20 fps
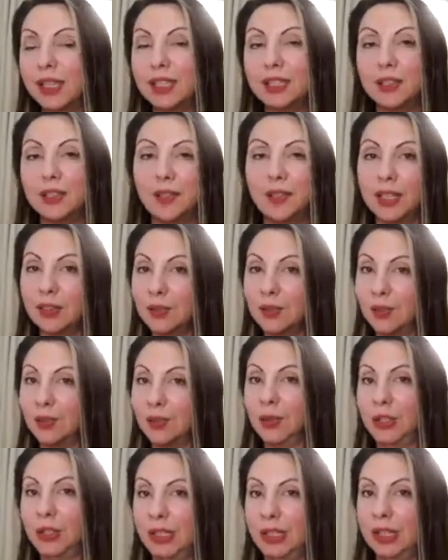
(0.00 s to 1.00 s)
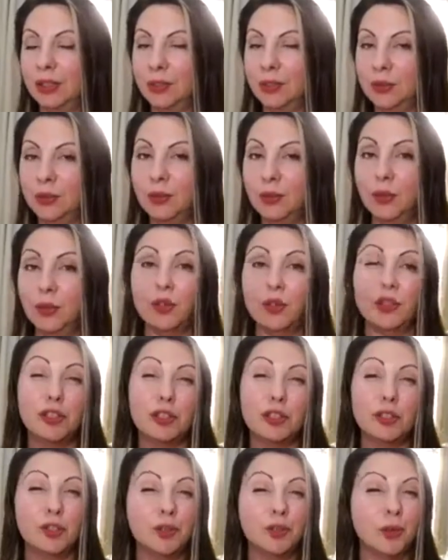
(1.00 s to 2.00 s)
if that's all you can do, or
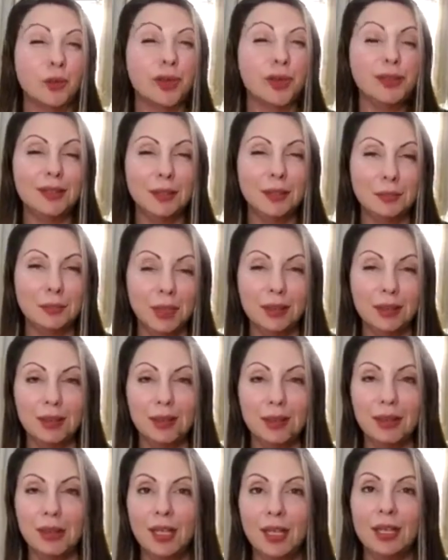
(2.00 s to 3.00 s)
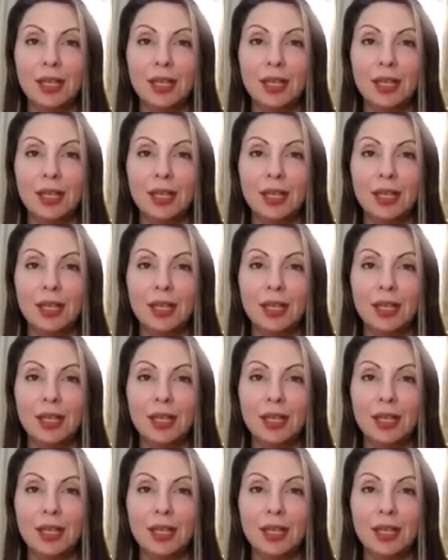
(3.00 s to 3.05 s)
just twice a month,